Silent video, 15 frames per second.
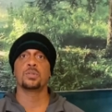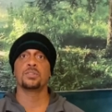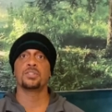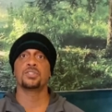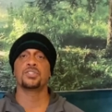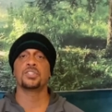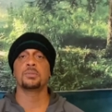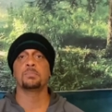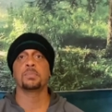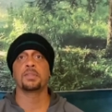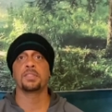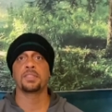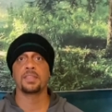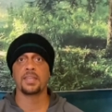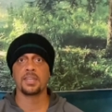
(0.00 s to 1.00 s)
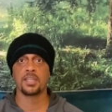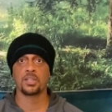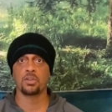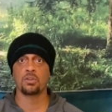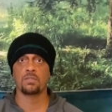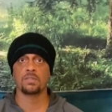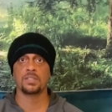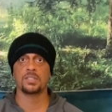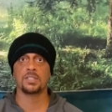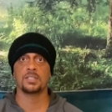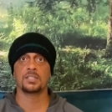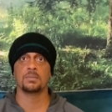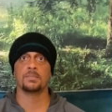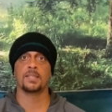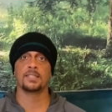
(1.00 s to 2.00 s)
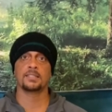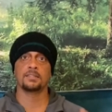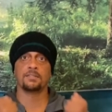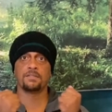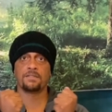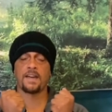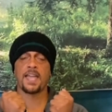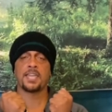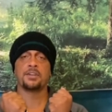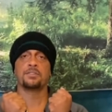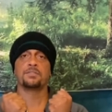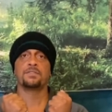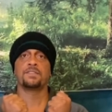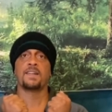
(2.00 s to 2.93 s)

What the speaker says: in the sympathetic nervous system. That's the fight or